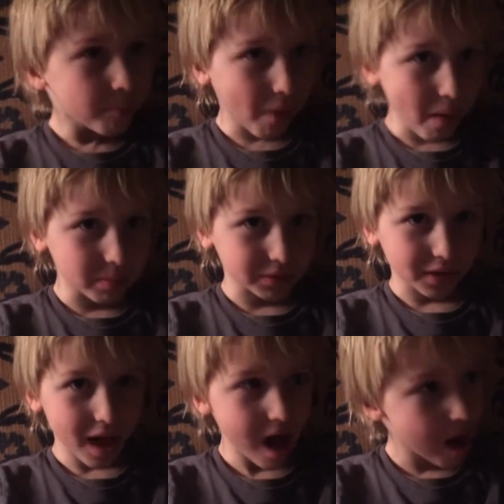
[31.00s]

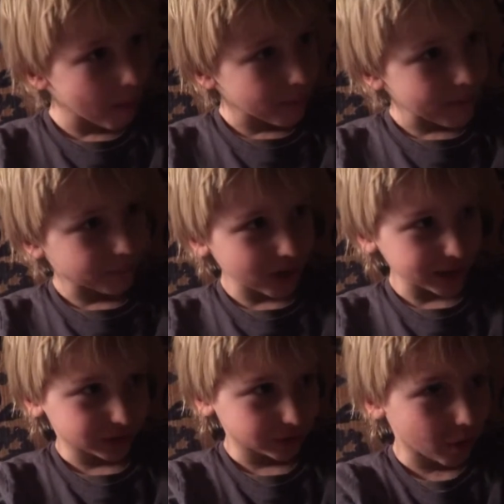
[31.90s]
bubble helm and
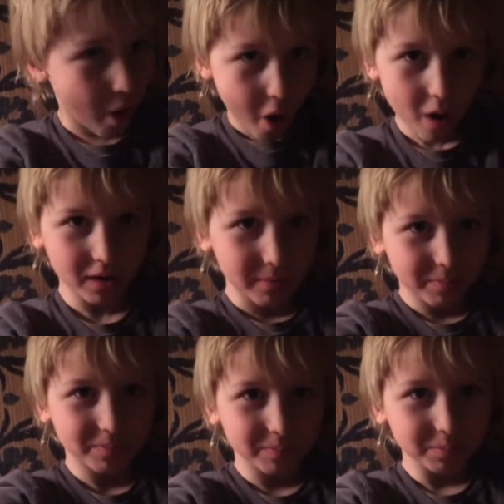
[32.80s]
flash
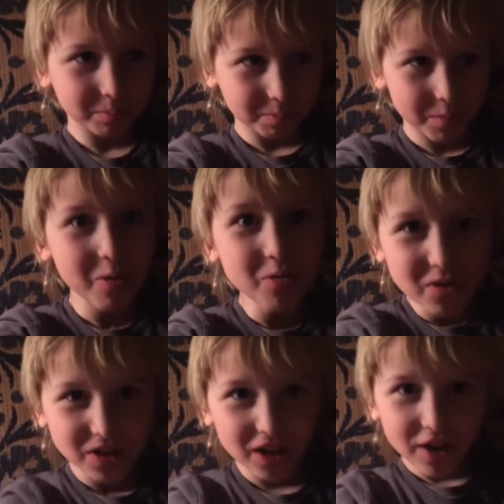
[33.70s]
and
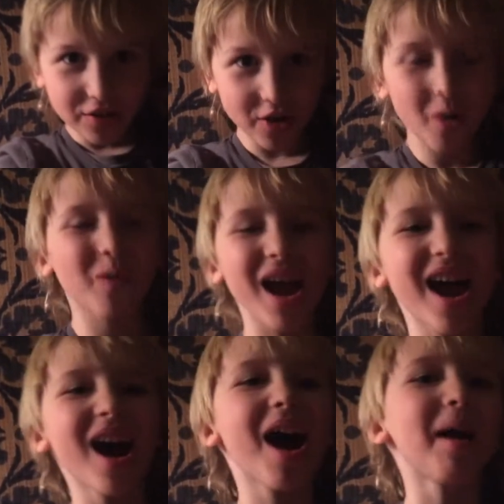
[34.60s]
boots.
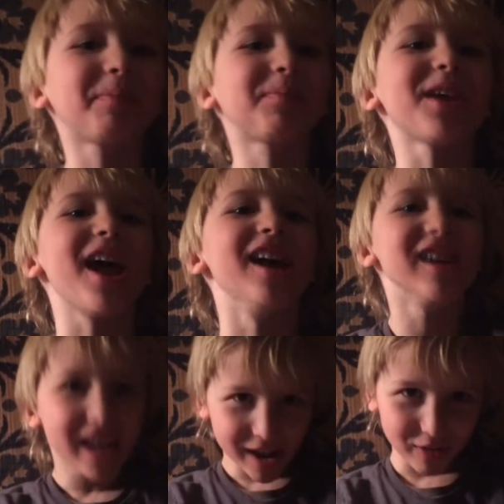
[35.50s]
Nowhere up there,
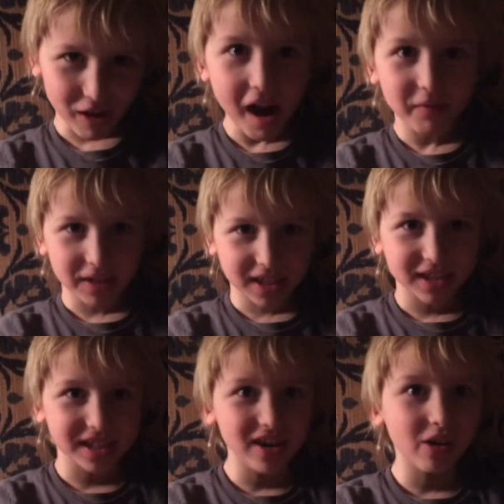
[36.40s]
gravity
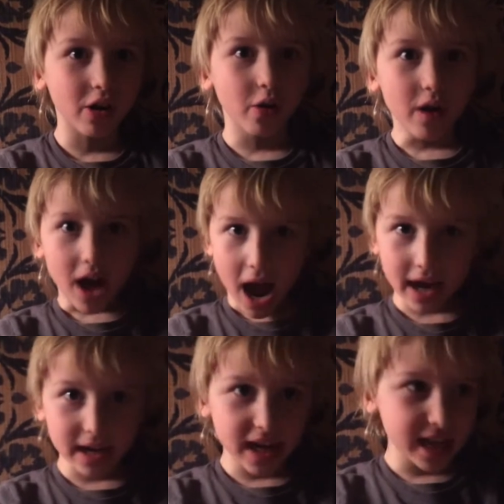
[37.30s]
zero.
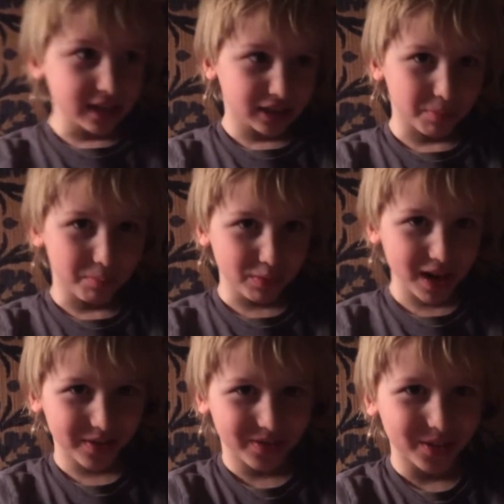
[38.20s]
I need to
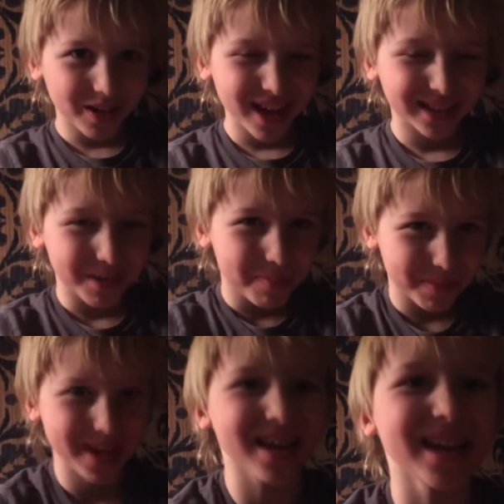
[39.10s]
breathe, no need to
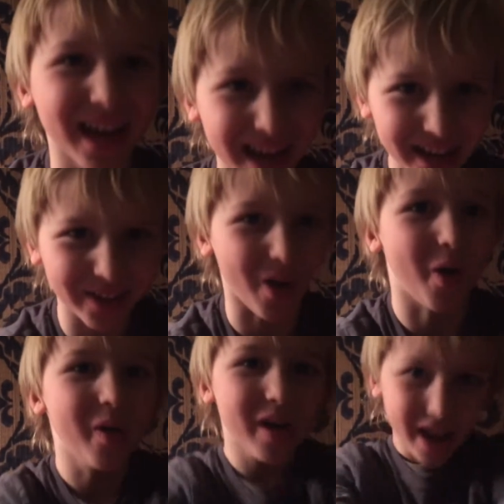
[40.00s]
be a
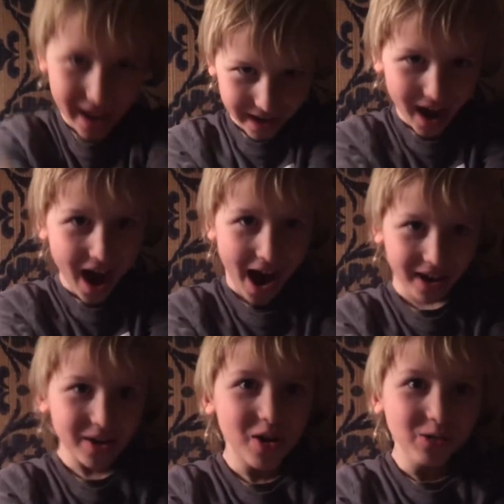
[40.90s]
hero. And are
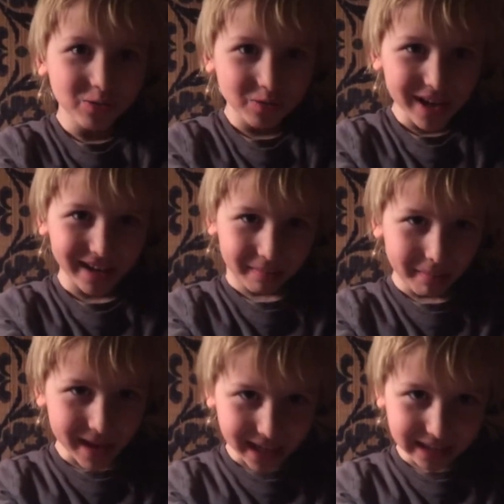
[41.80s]
you
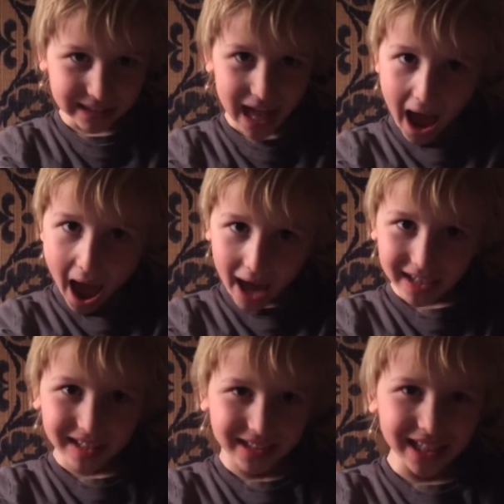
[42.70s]
reading me
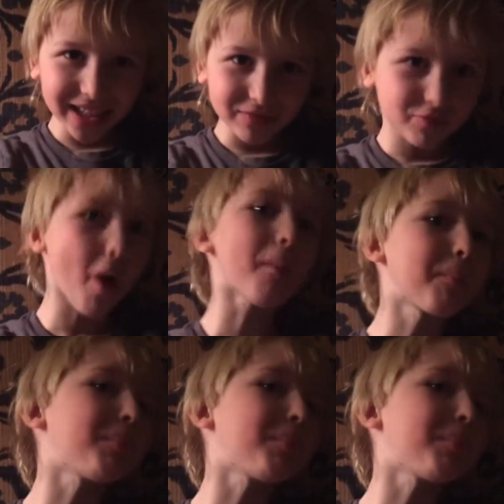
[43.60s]
loud and clear? Oh,